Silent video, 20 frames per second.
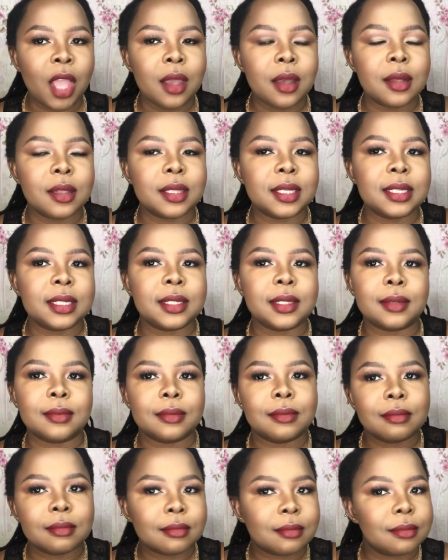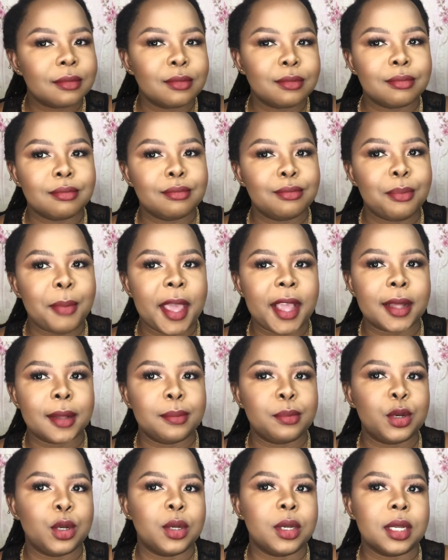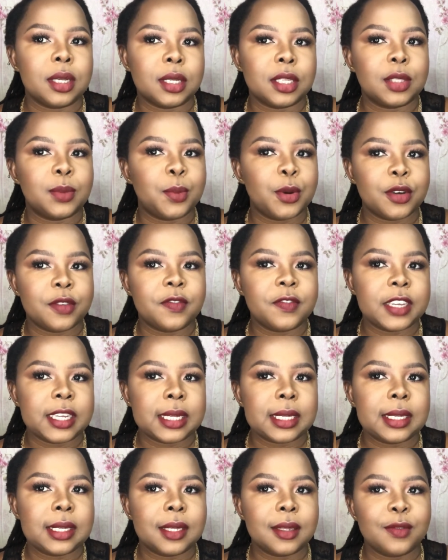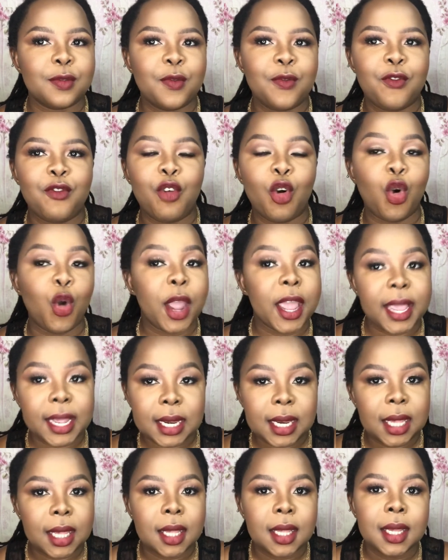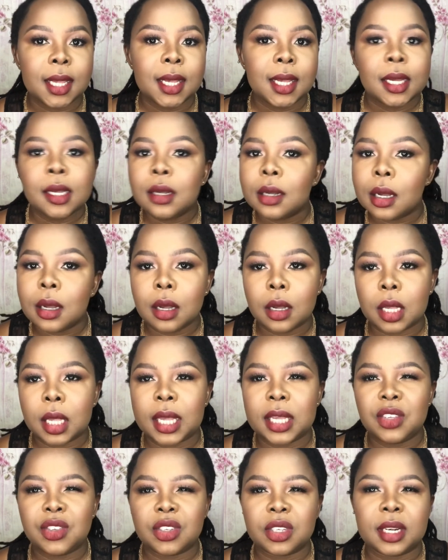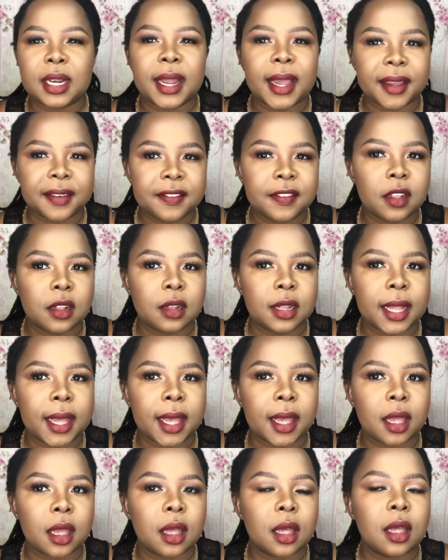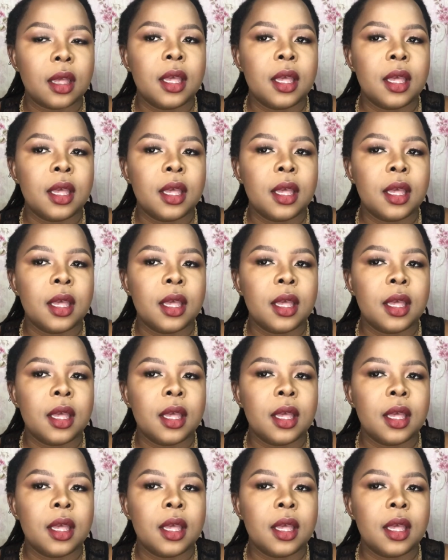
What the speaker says: this makeup look is perfect for any occasion. I feel like.